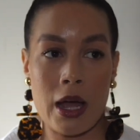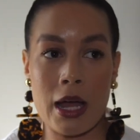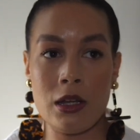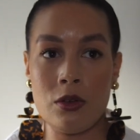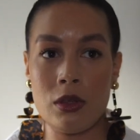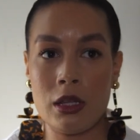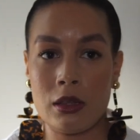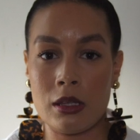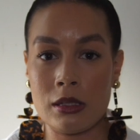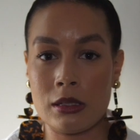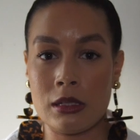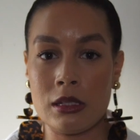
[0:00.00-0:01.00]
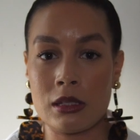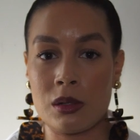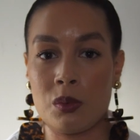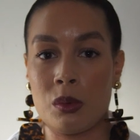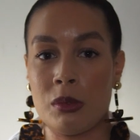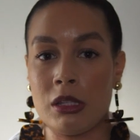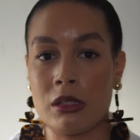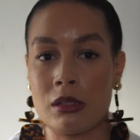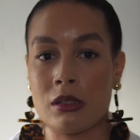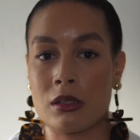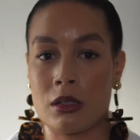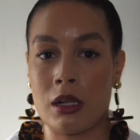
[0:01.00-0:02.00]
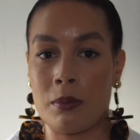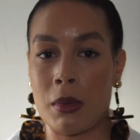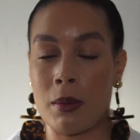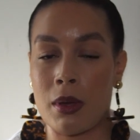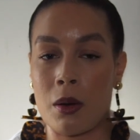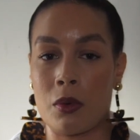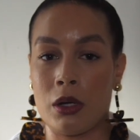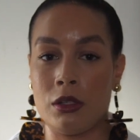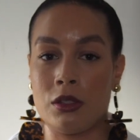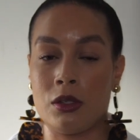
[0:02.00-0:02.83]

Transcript: I knew that this season would be the season that maybe I wanted